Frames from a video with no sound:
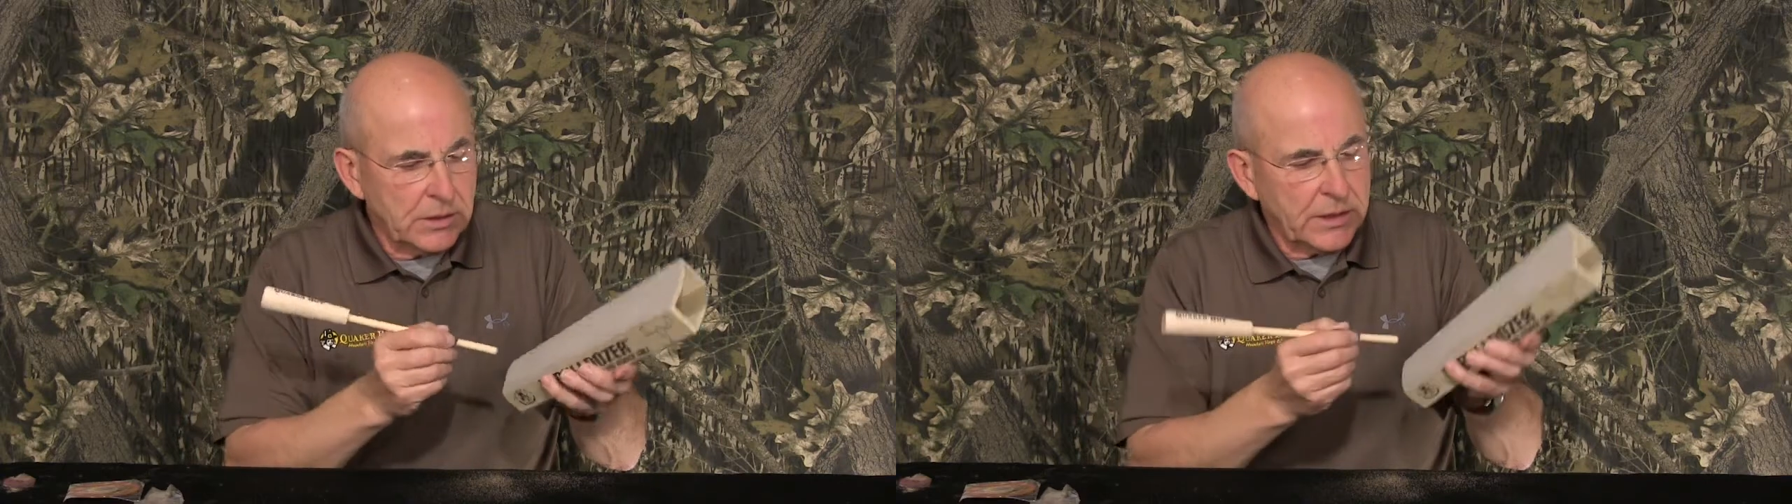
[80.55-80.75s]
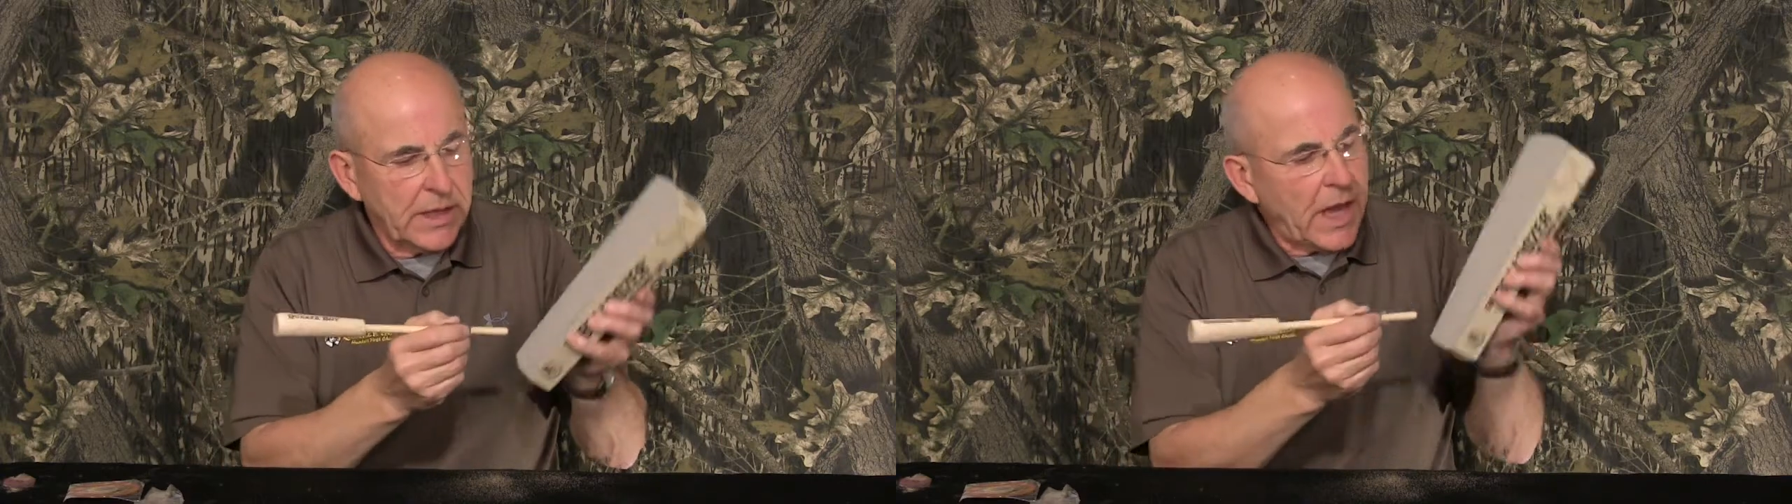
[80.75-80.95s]

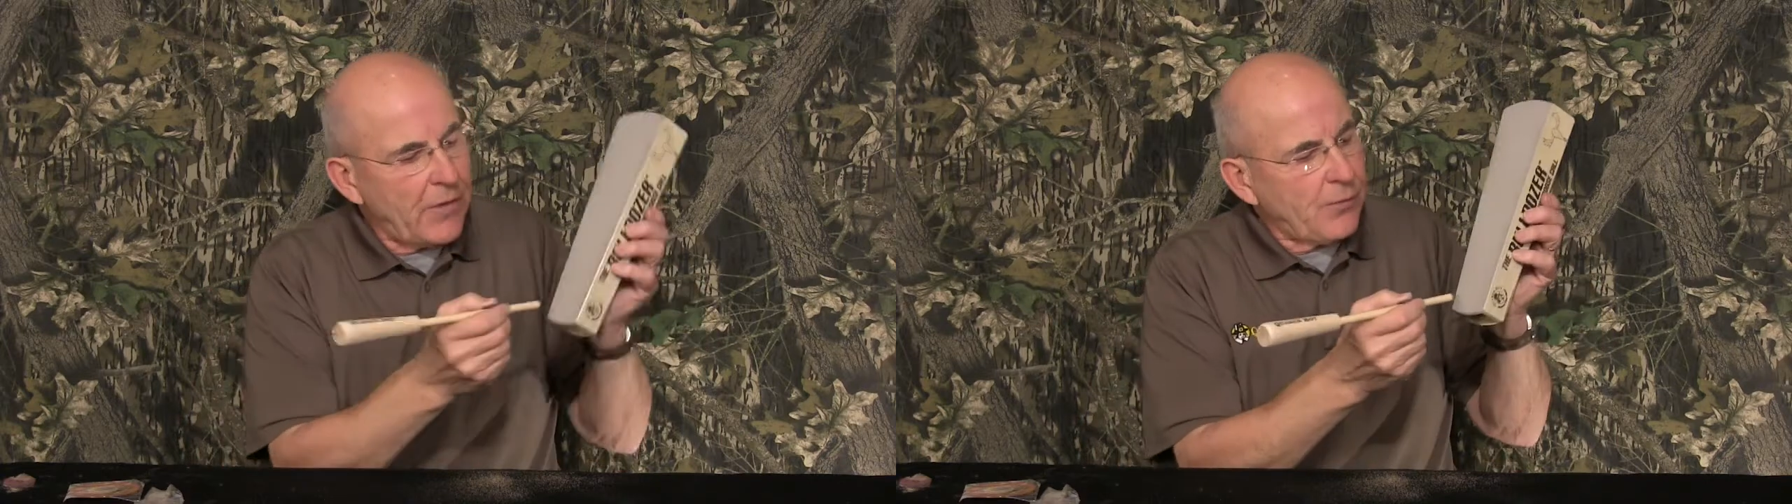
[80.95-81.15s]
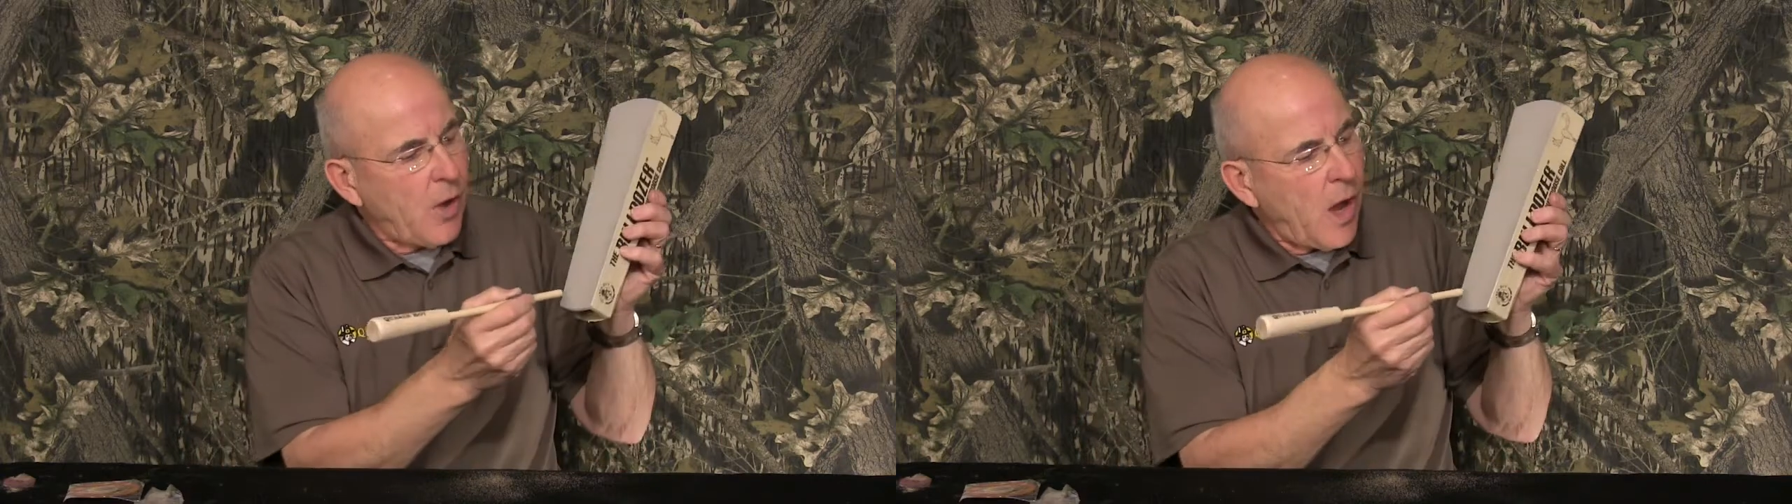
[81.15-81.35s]
A
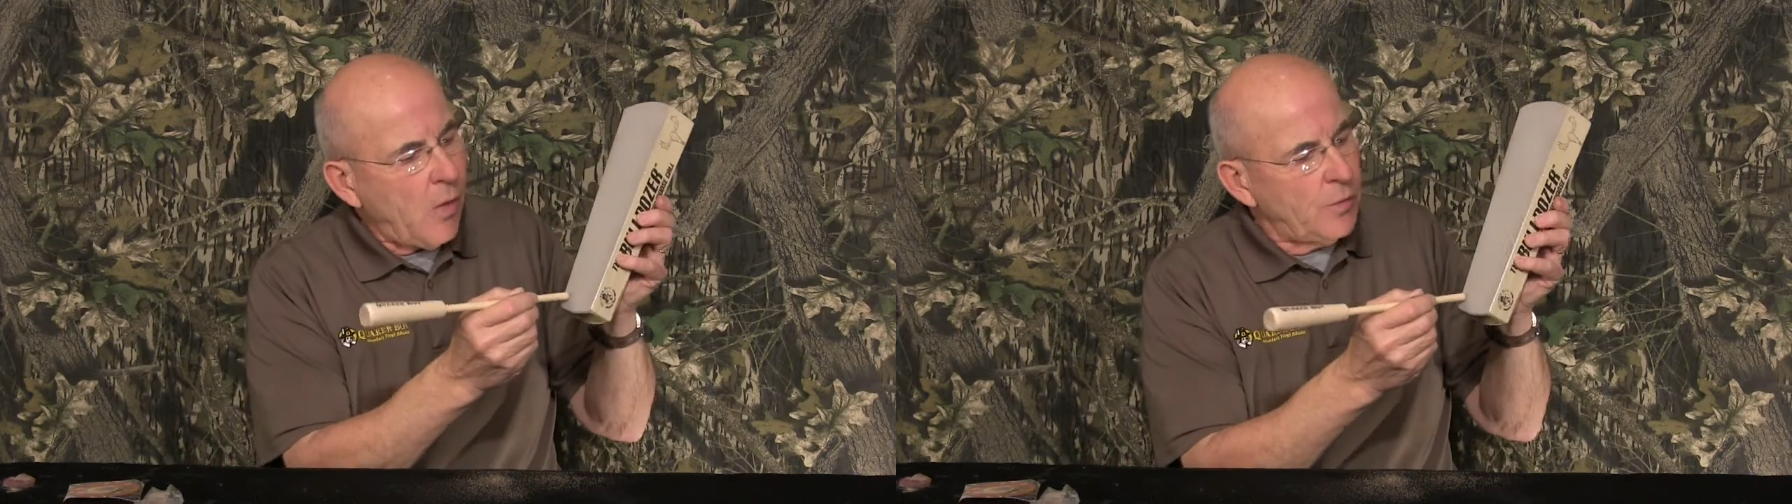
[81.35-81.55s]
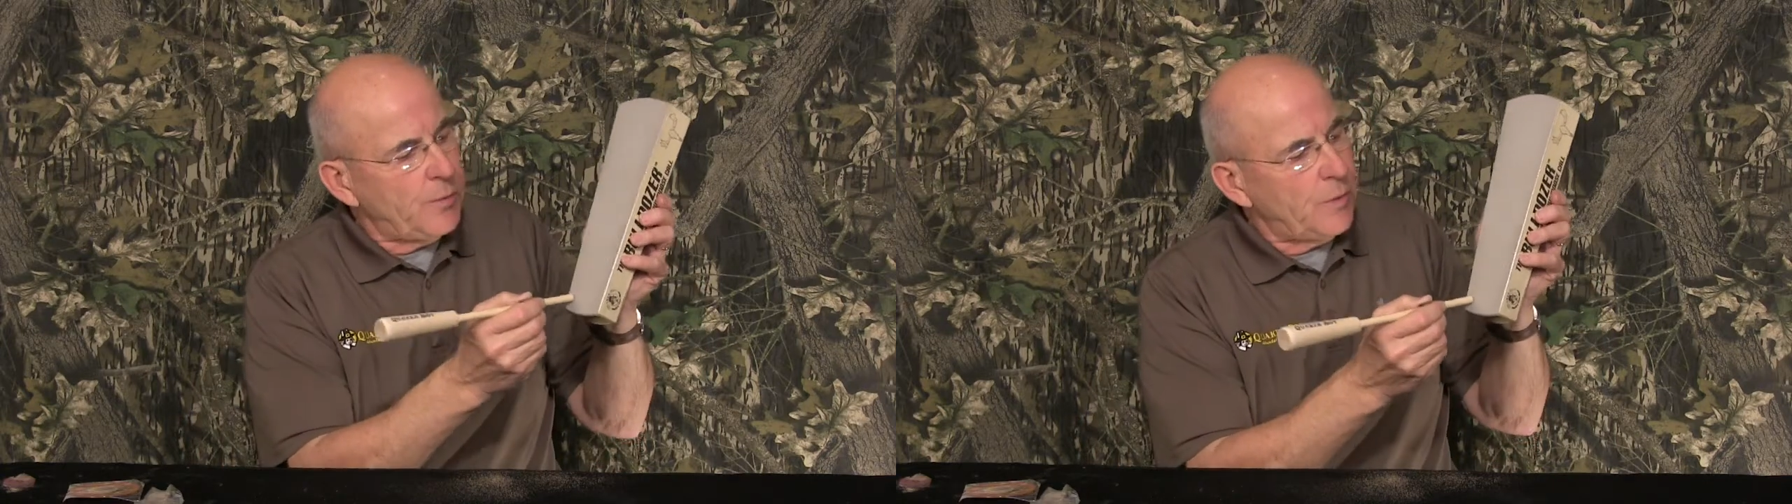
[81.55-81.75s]
calf
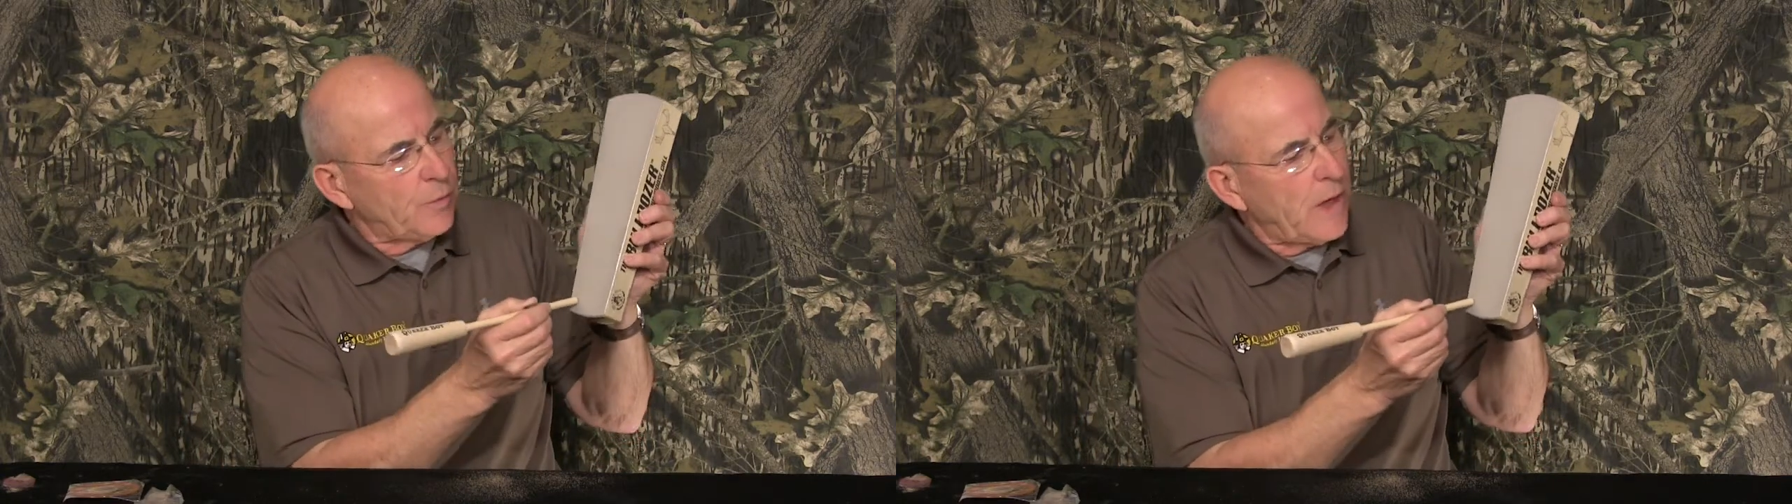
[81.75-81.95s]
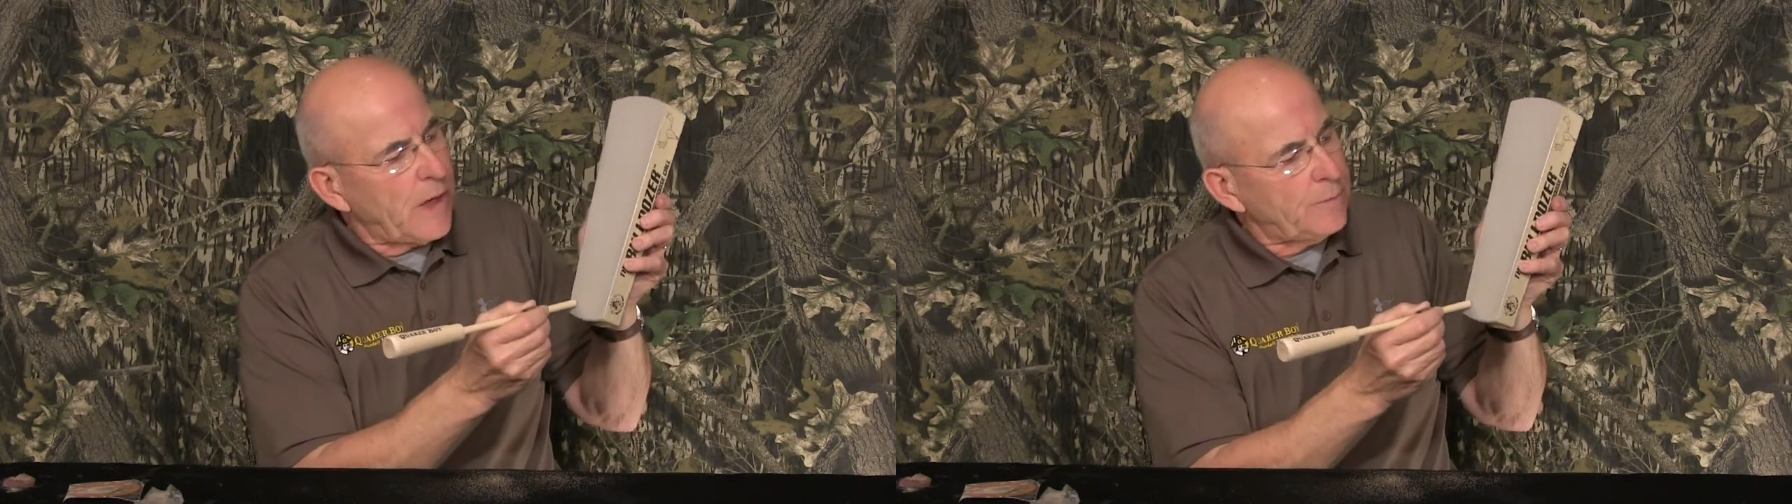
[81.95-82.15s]
call would be
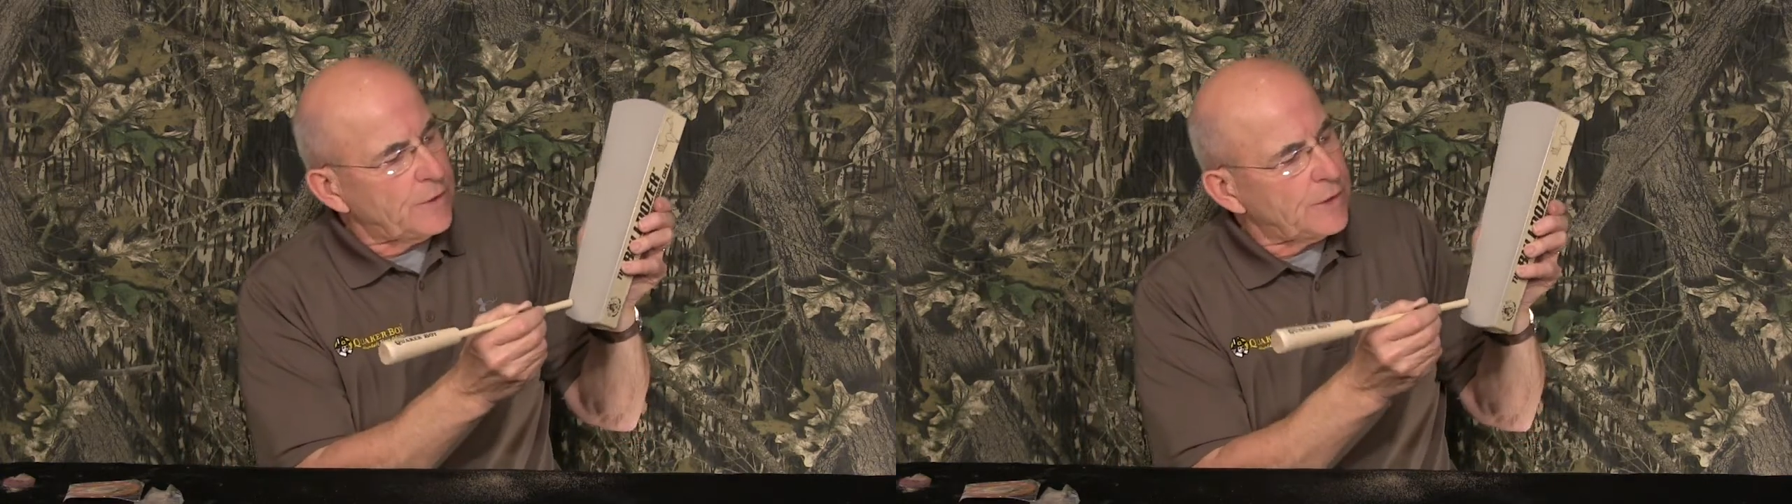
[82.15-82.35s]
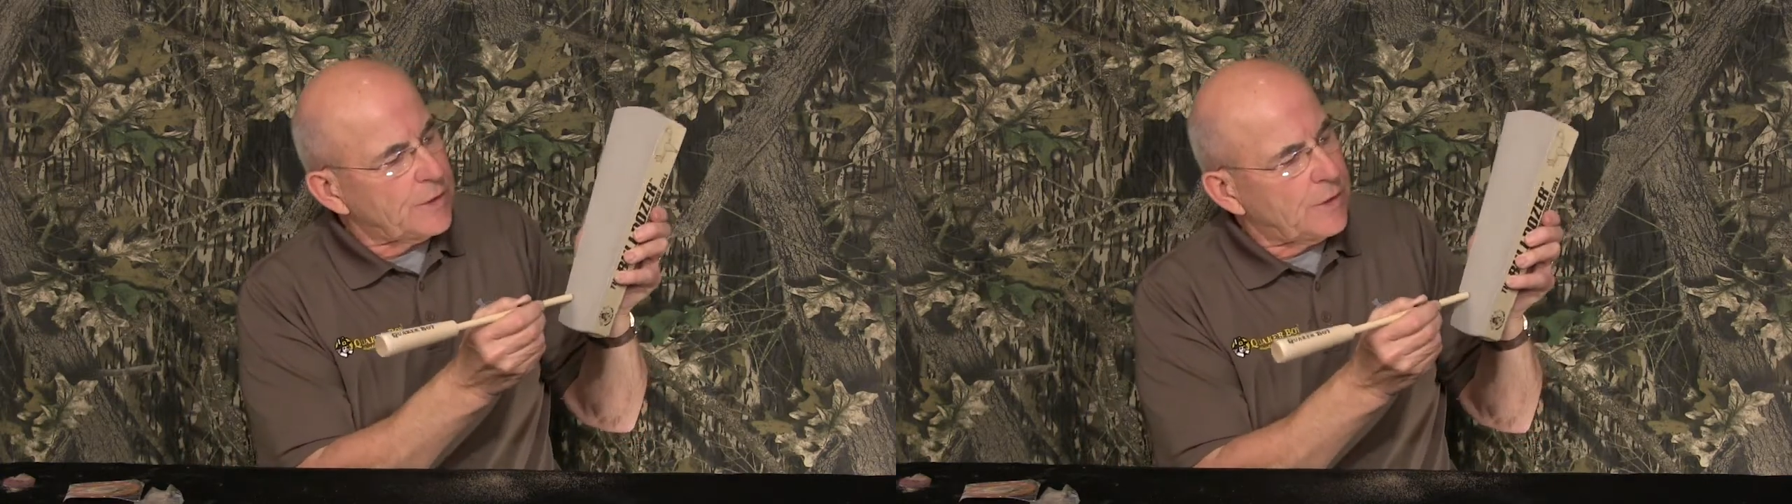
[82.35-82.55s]
run up just to